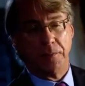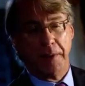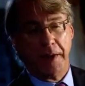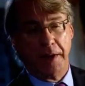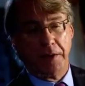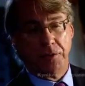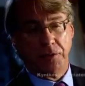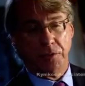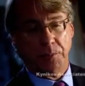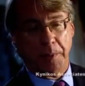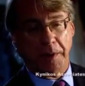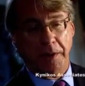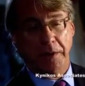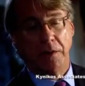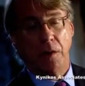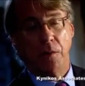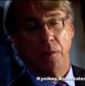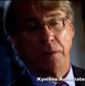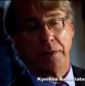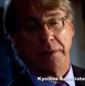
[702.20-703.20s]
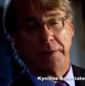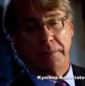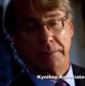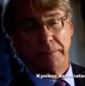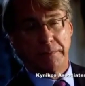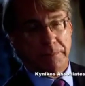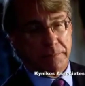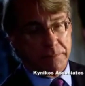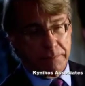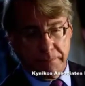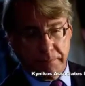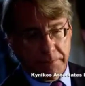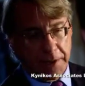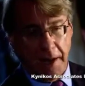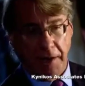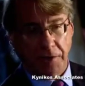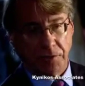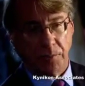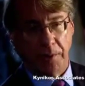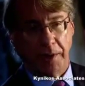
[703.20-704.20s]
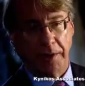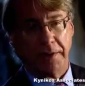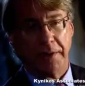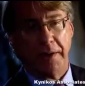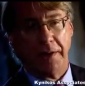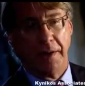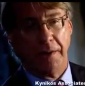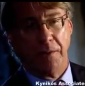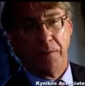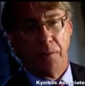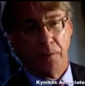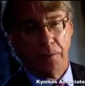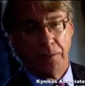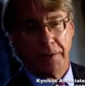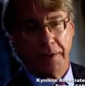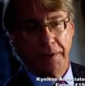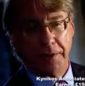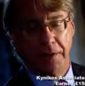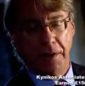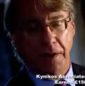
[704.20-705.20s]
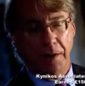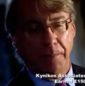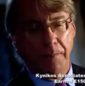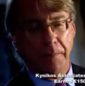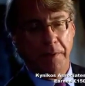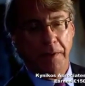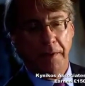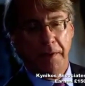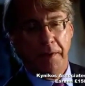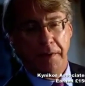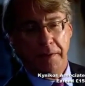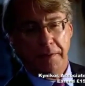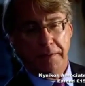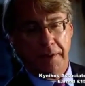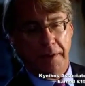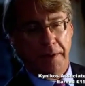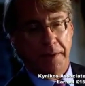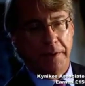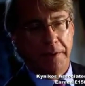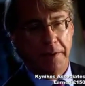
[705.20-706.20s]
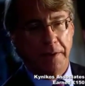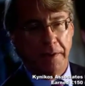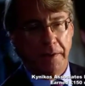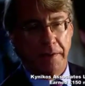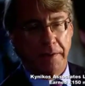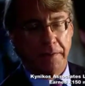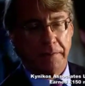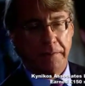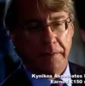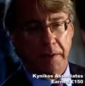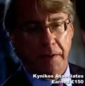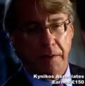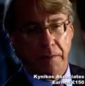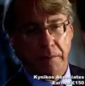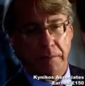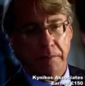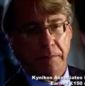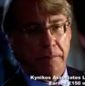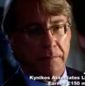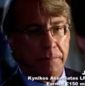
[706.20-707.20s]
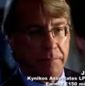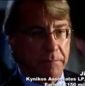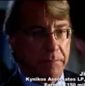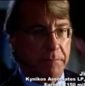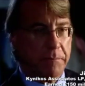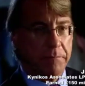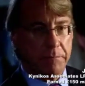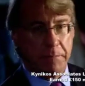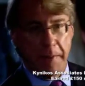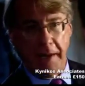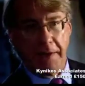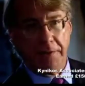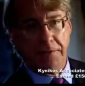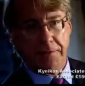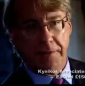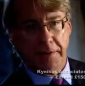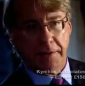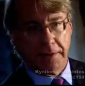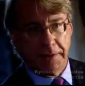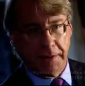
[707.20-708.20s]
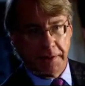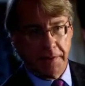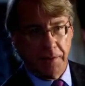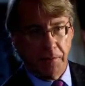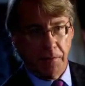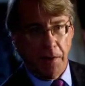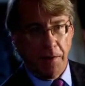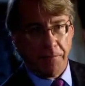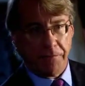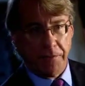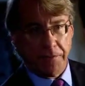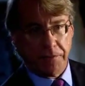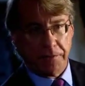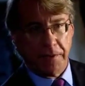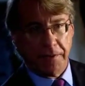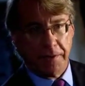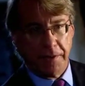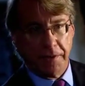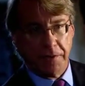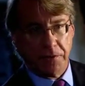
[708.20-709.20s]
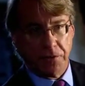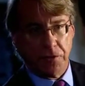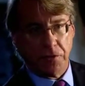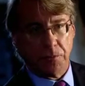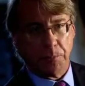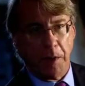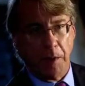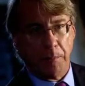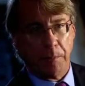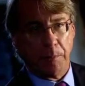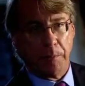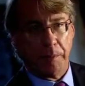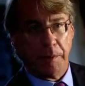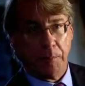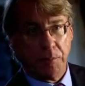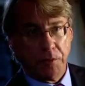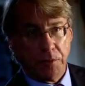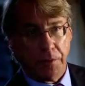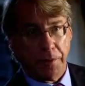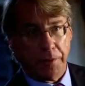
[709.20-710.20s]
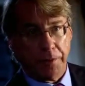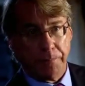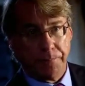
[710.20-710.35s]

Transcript: that hedge fund managers pay a lower tax rate on earned income than, uh, you know, maids that clean their office, I think is just palpably